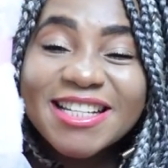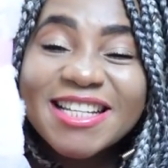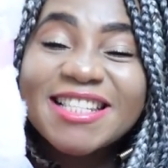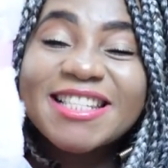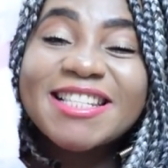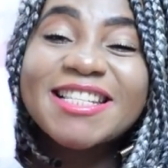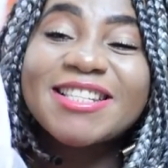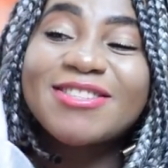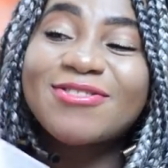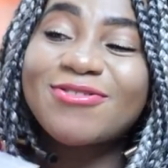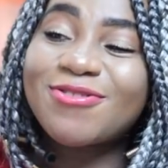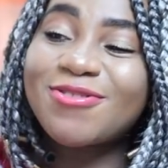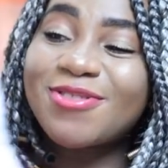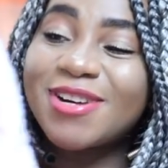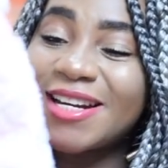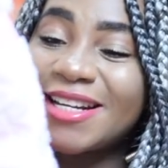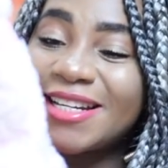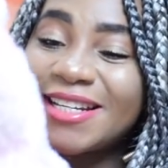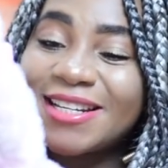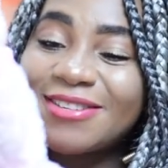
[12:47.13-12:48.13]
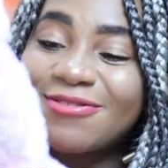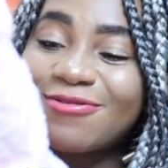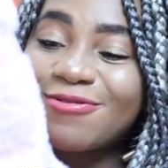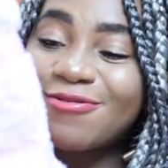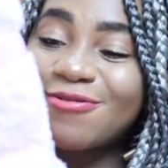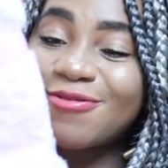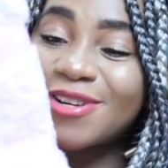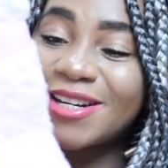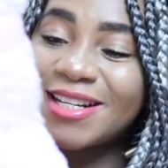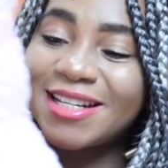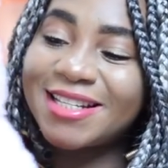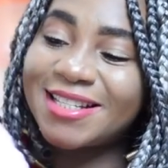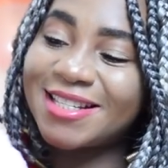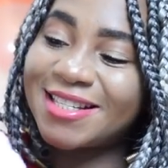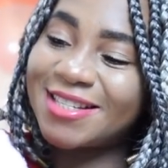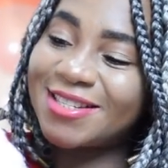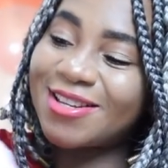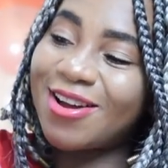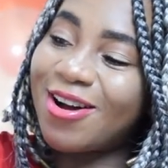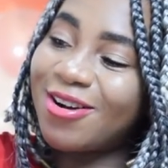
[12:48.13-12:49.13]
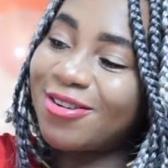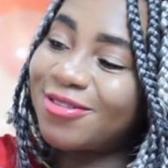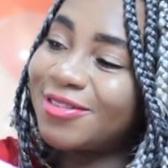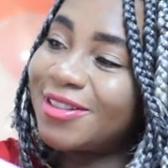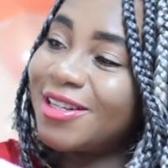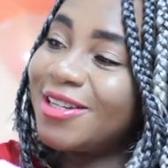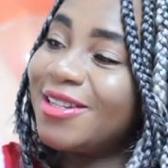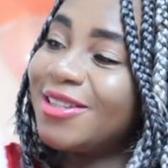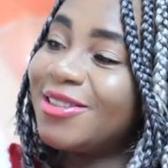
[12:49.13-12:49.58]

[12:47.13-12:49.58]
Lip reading: This is really soft.